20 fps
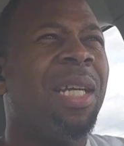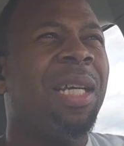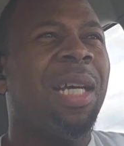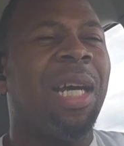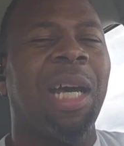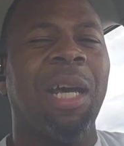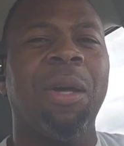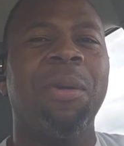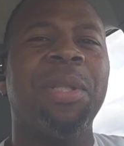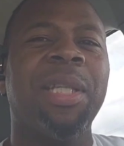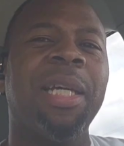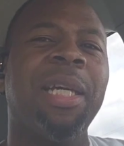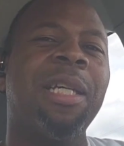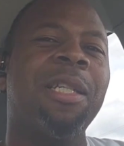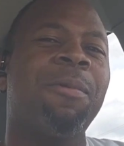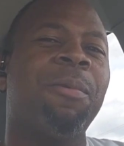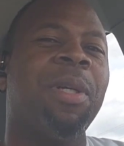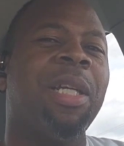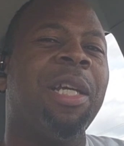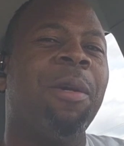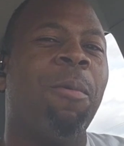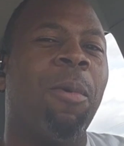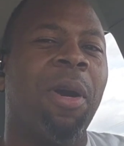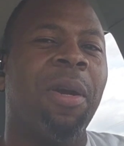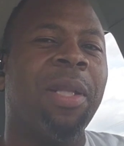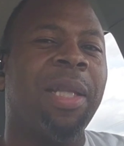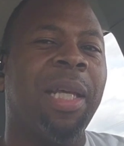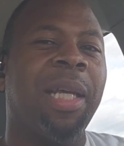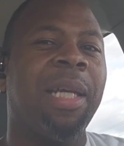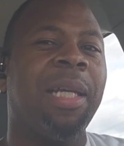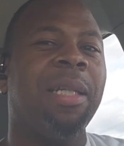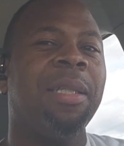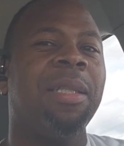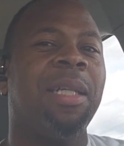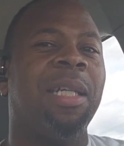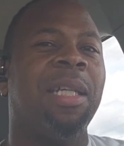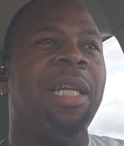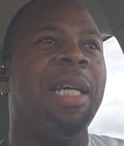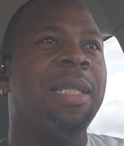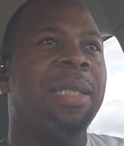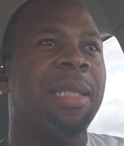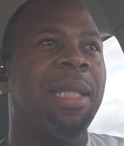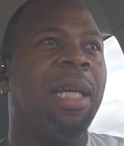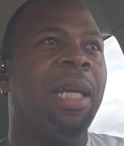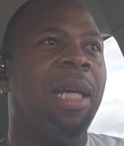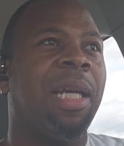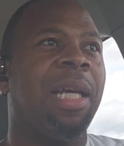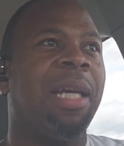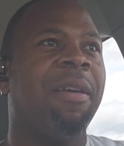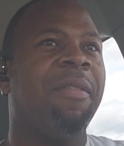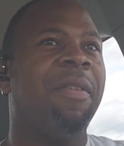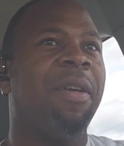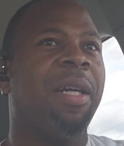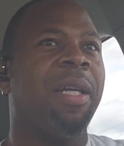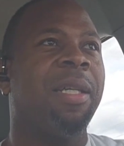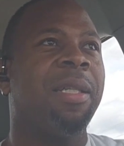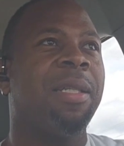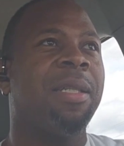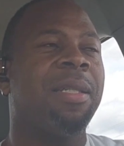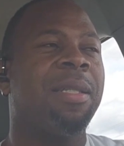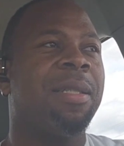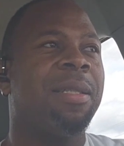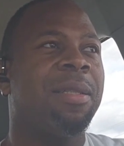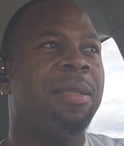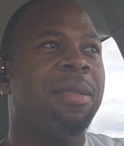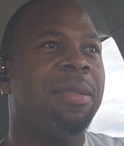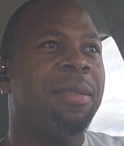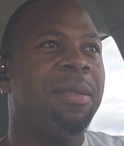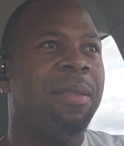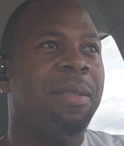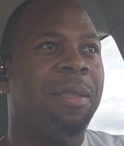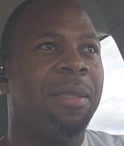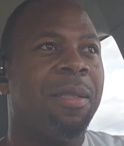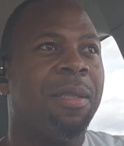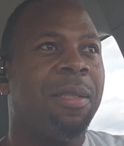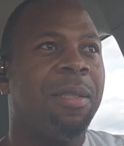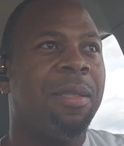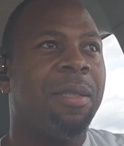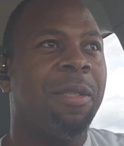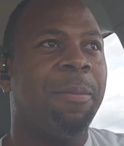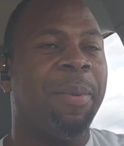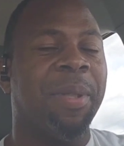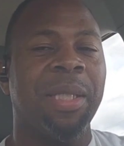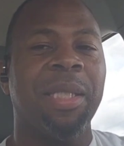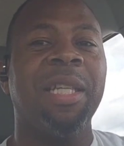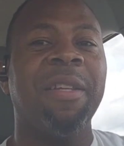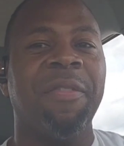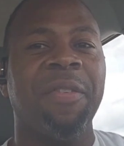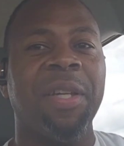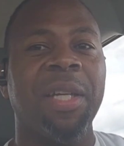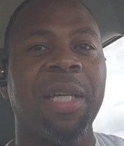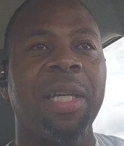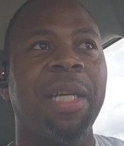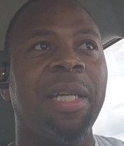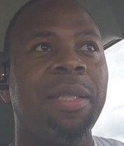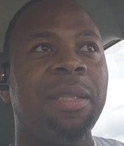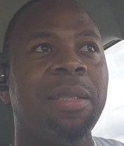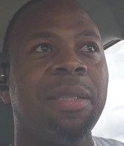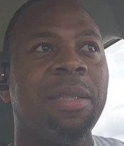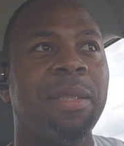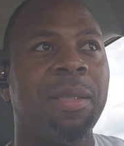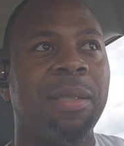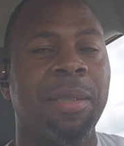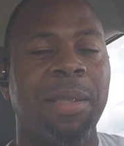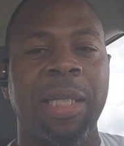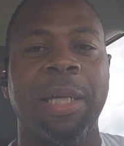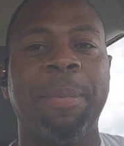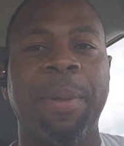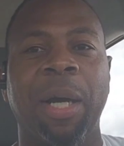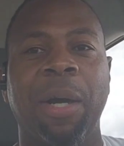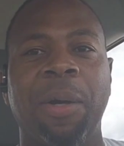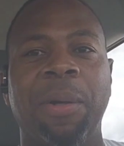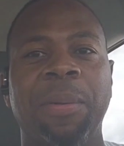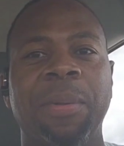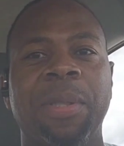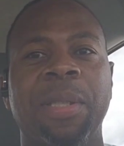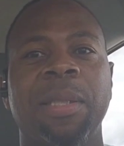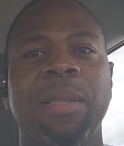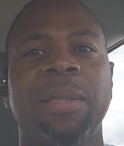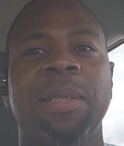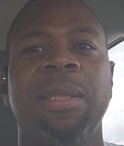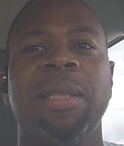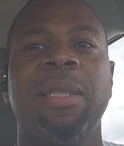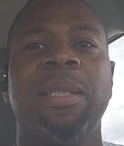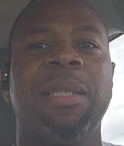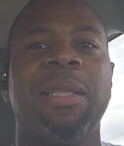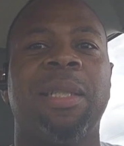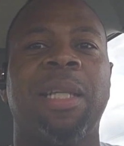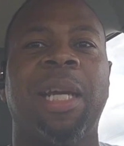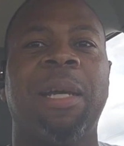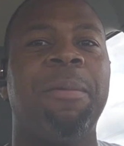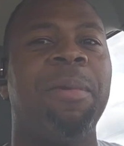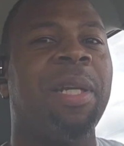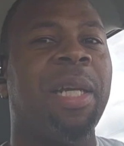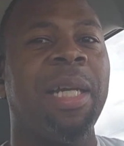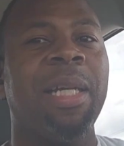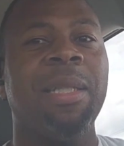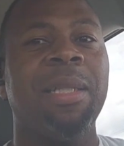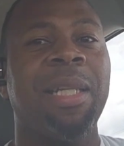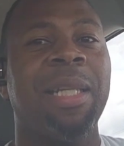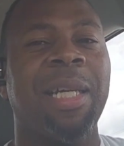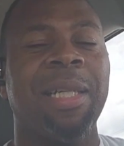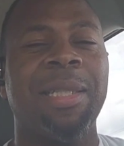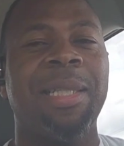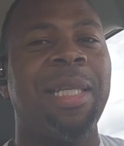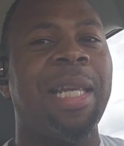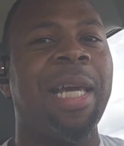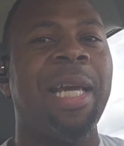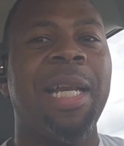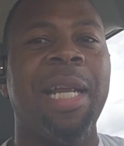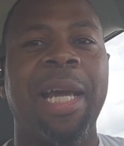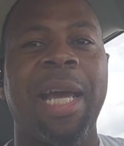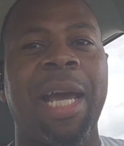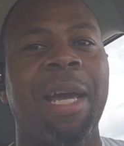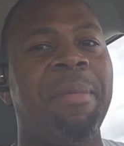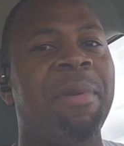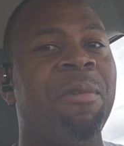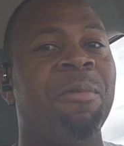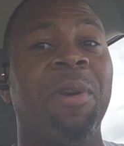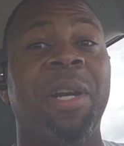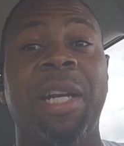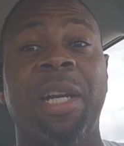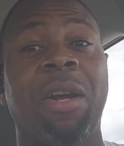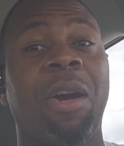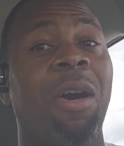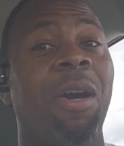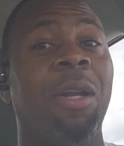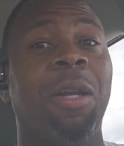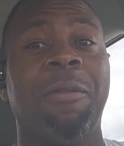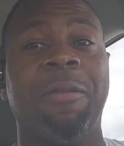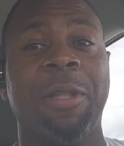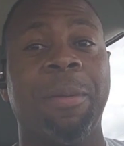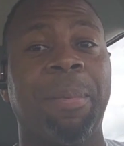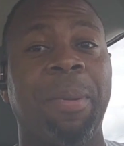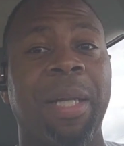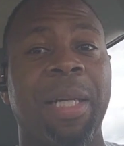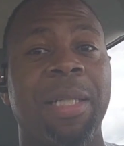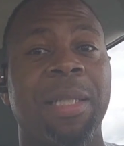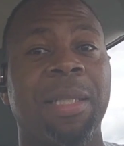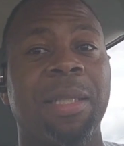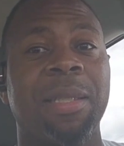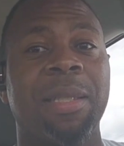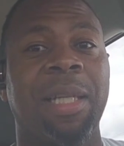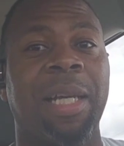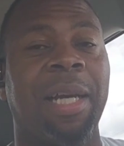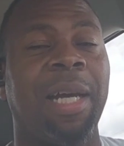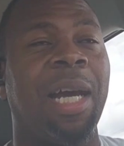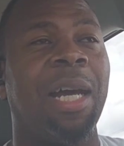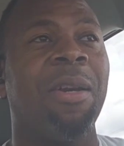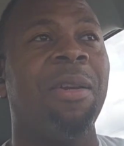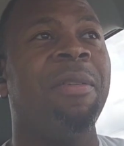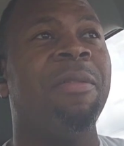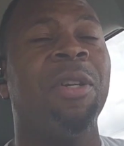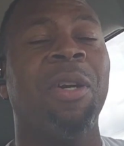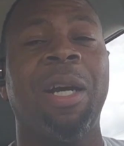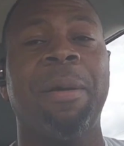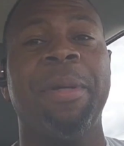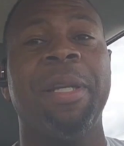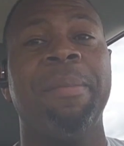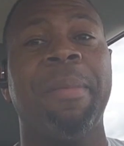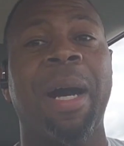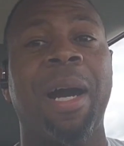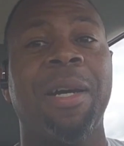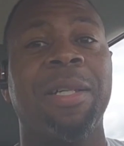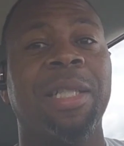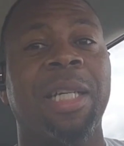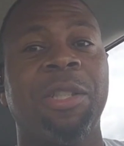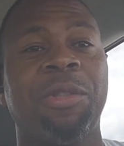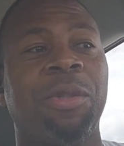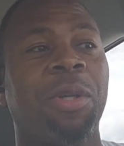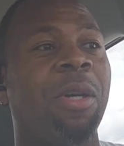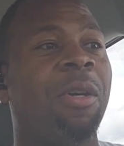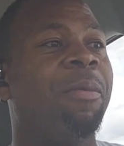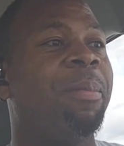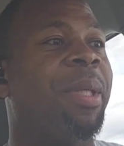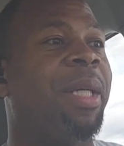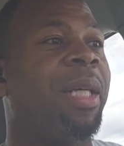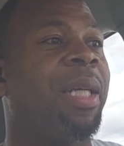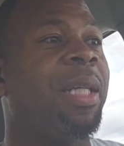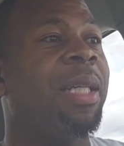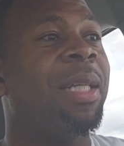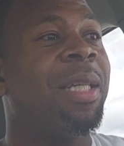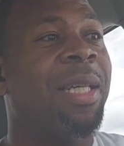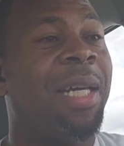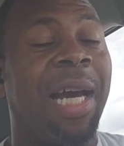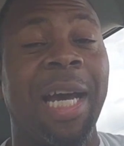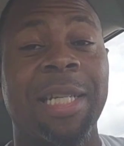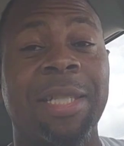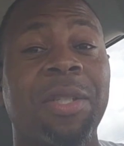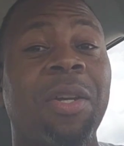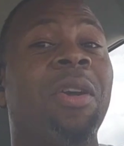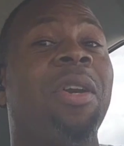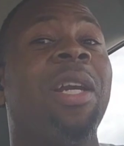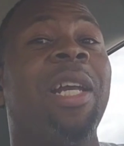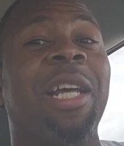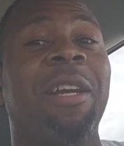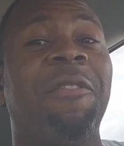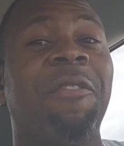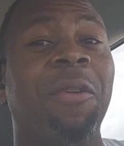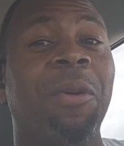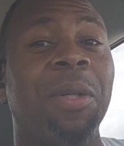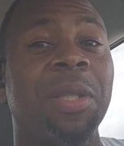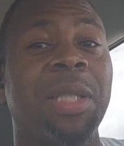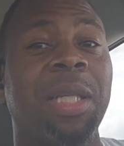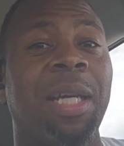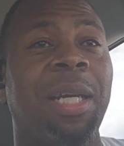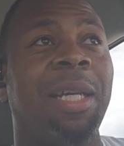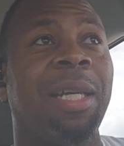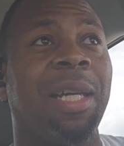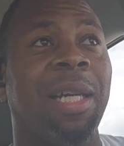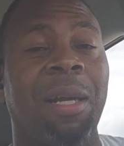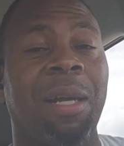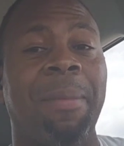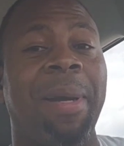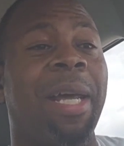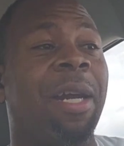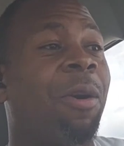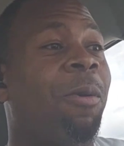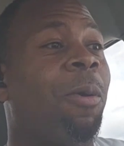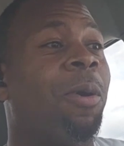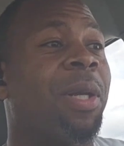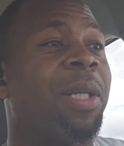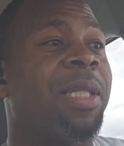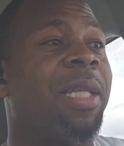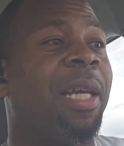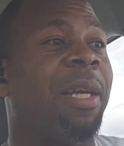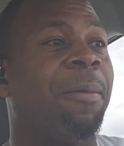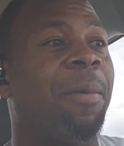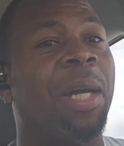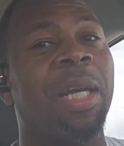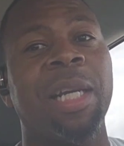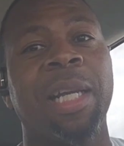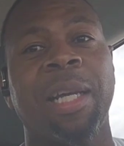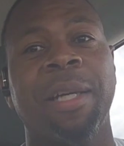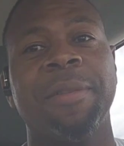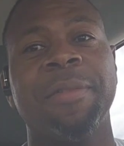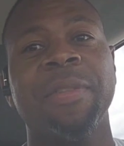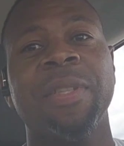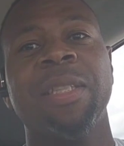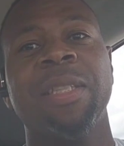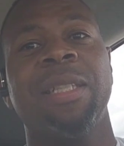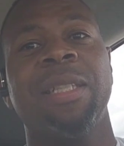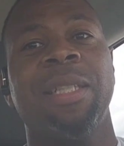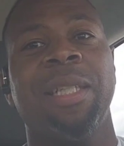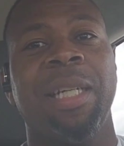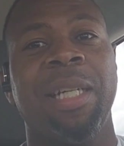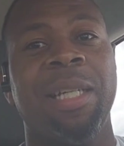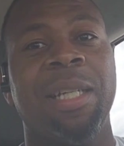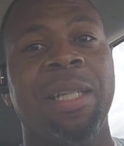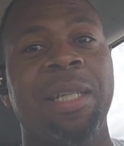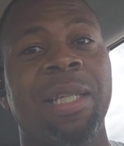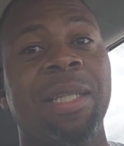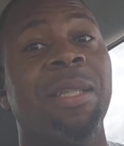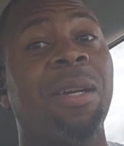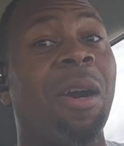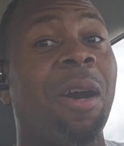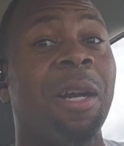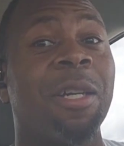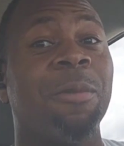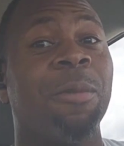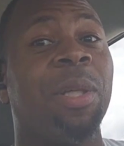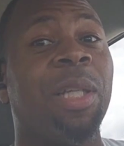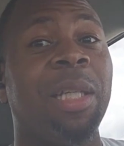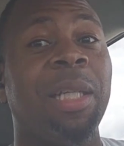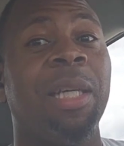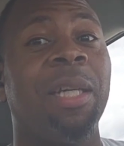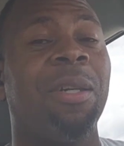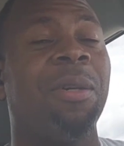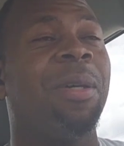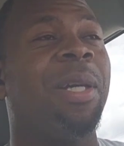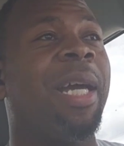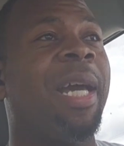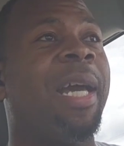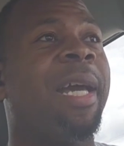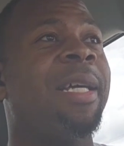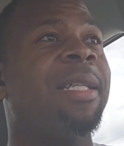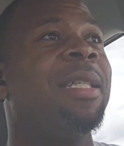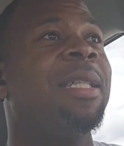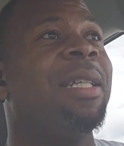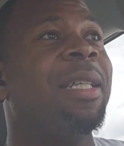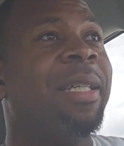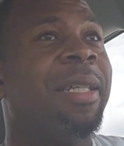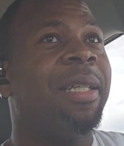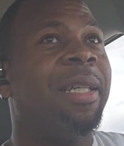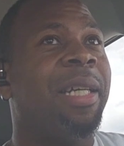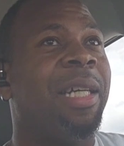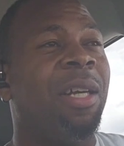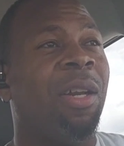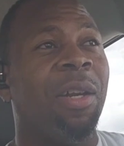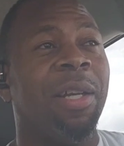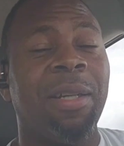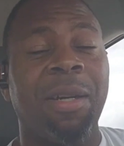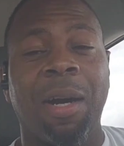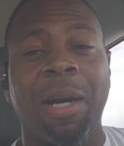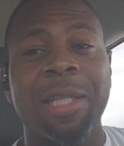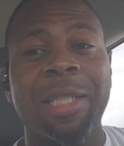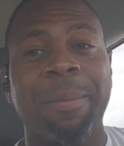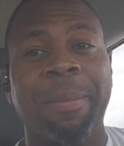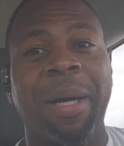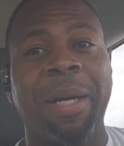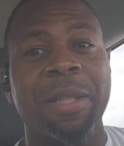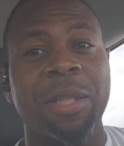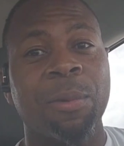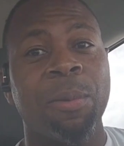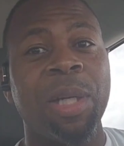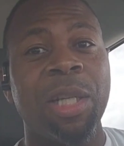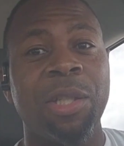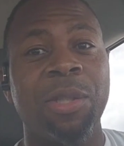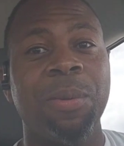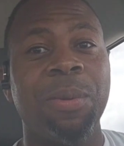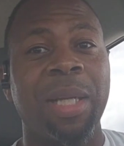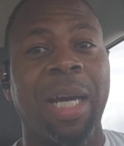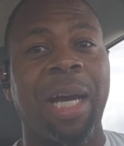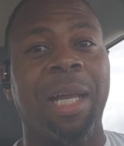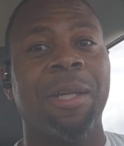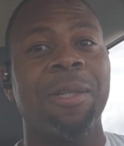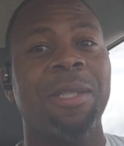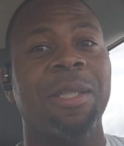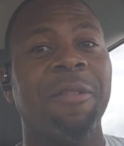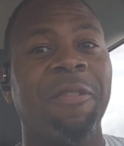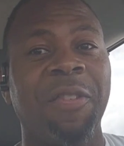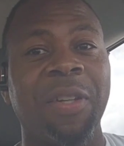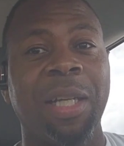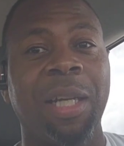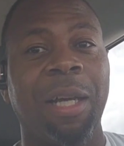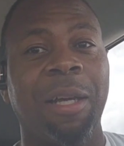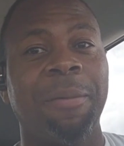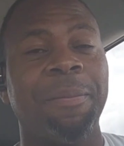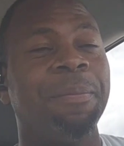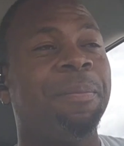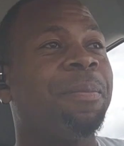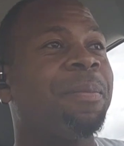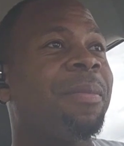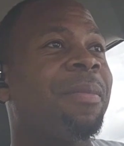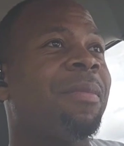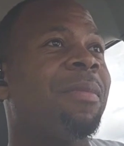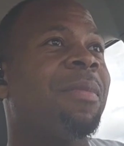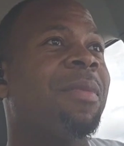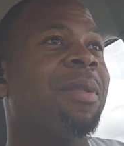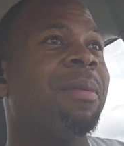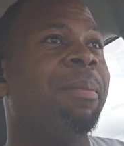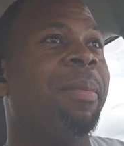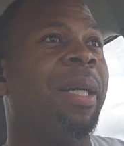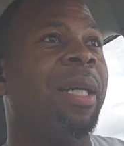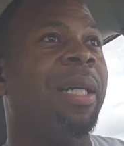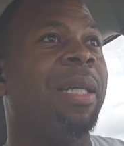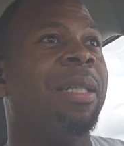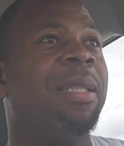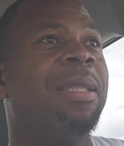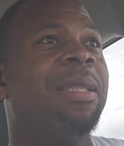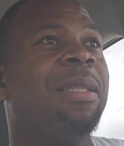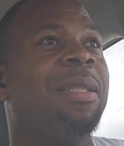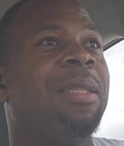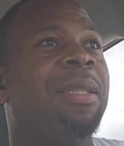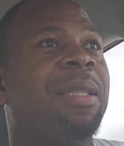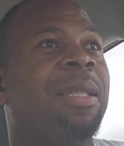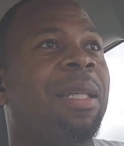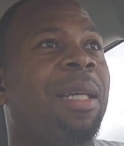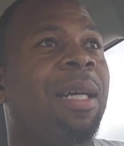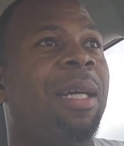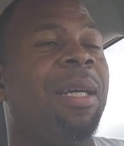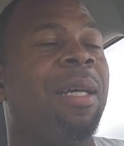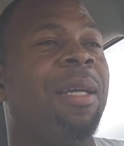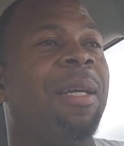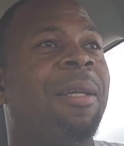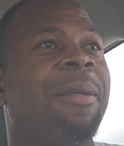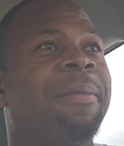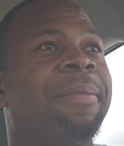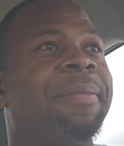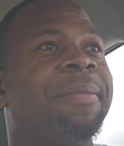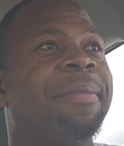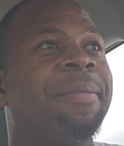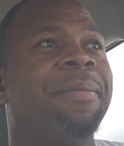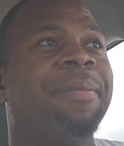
I don't think it's really worth it unless they give us specific zip codes. Like when they like today they had me running all over the place. Like I don't even know how many miles I drove, but I started at a full tank and I'm at a quarter tank right now. And this car is really good on gas. It only costs about $22 to fill up, but um,